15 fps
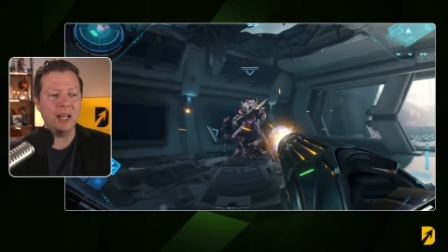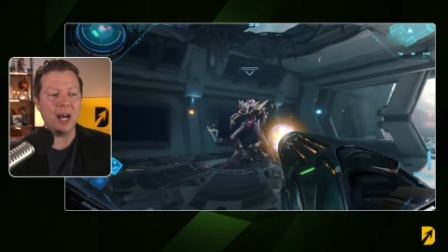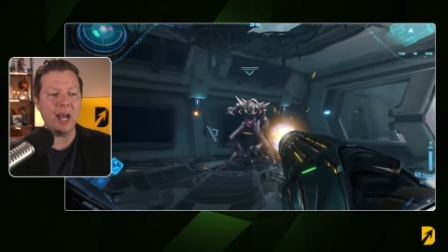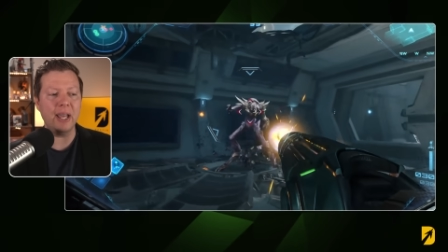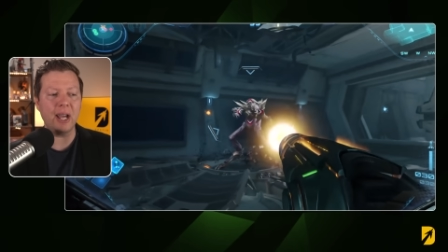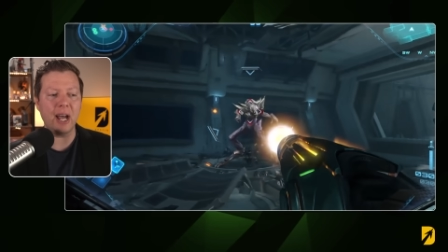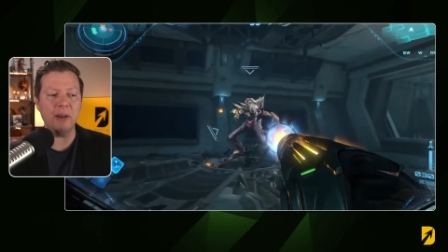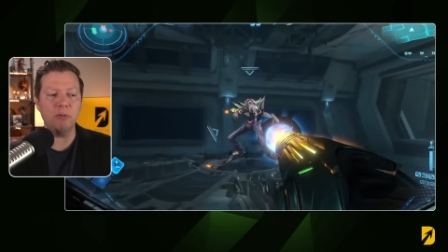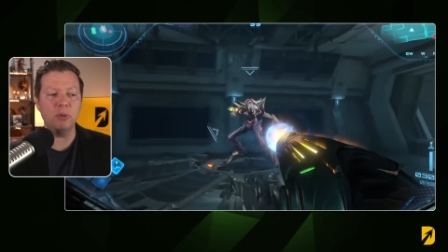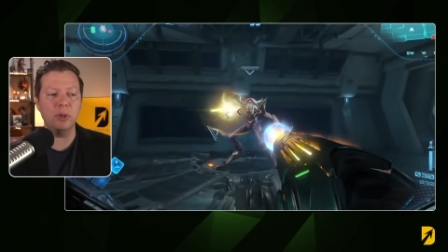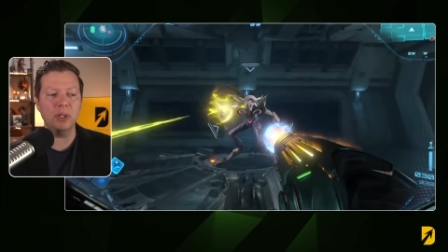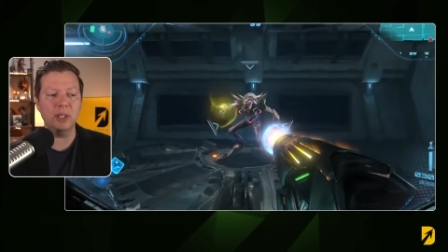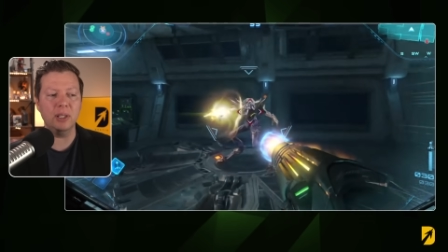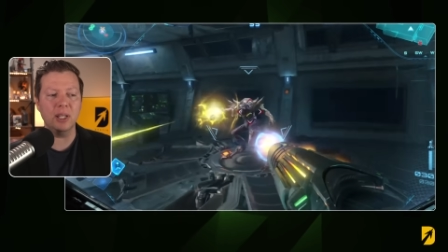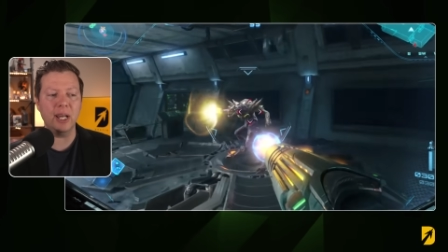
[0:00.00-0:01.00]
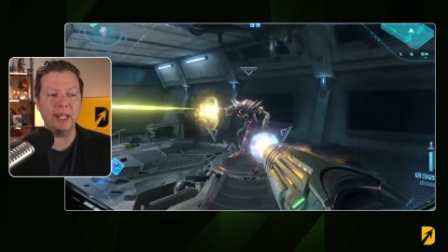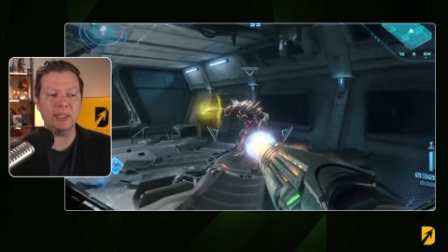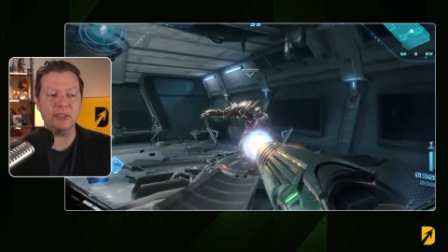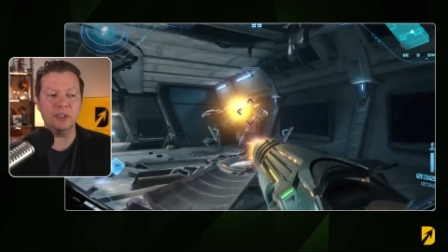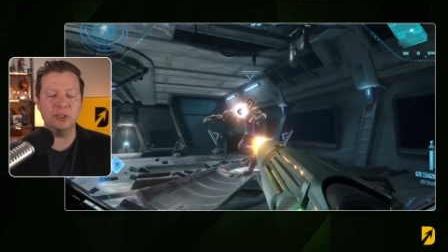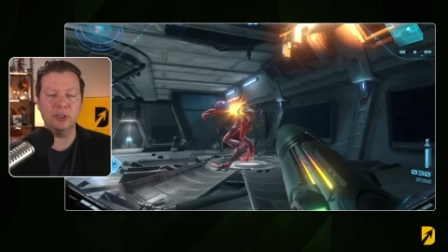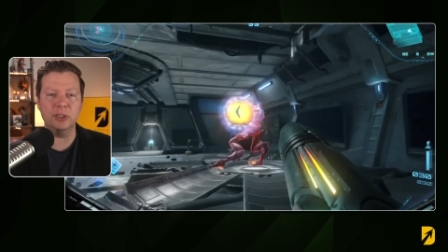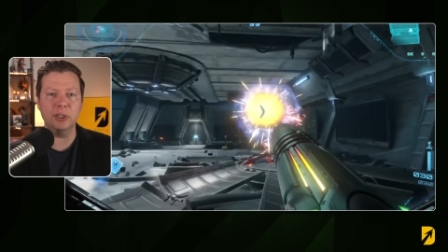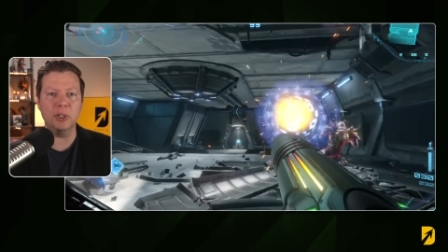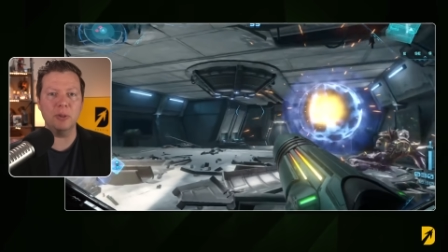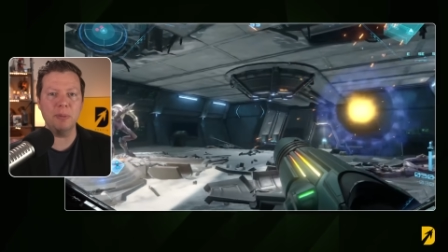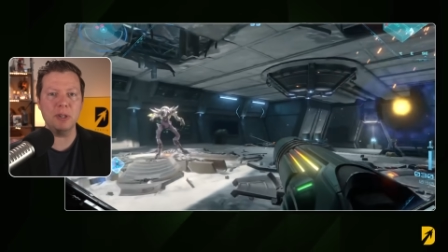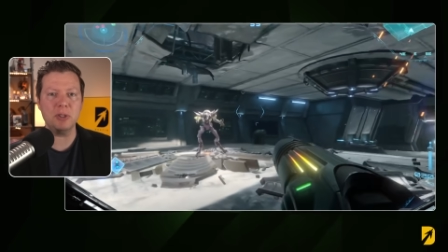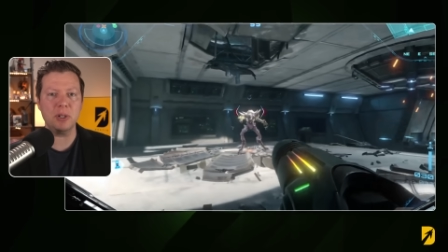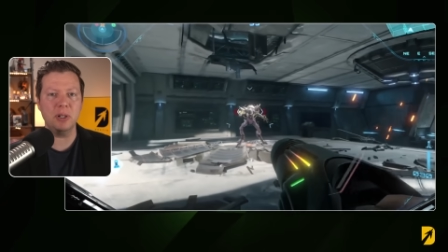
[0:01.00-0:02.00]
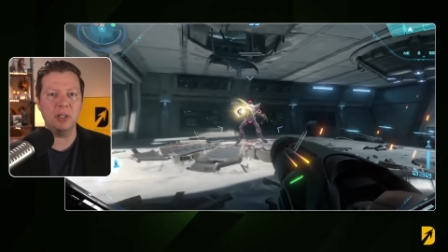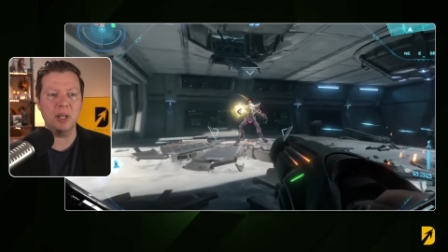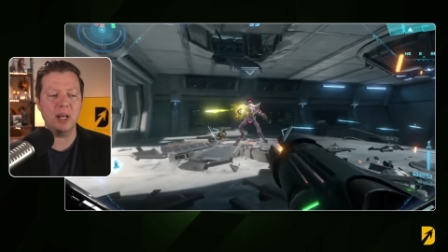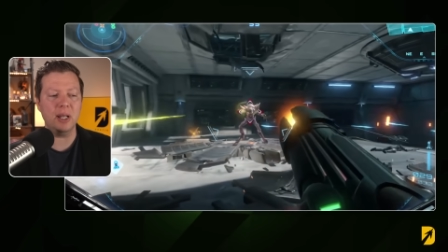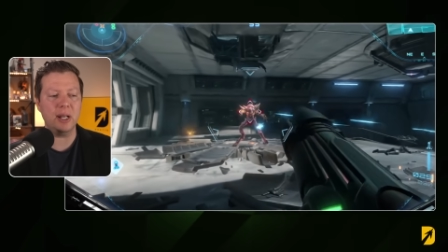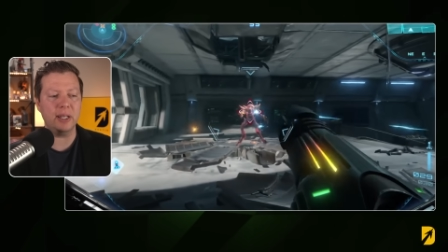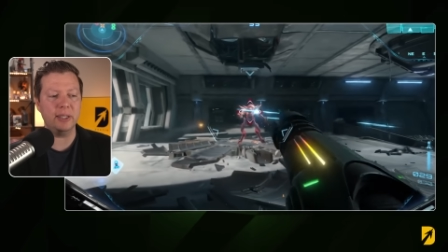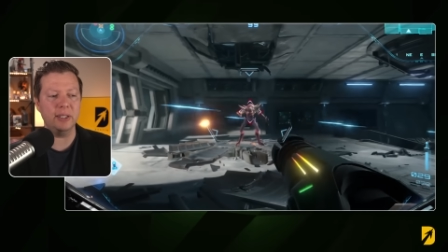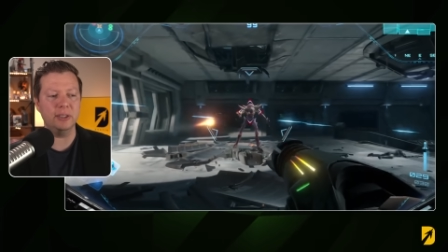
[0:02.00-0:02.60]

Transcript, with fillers: I, I really liked Zero Mission a lot. I think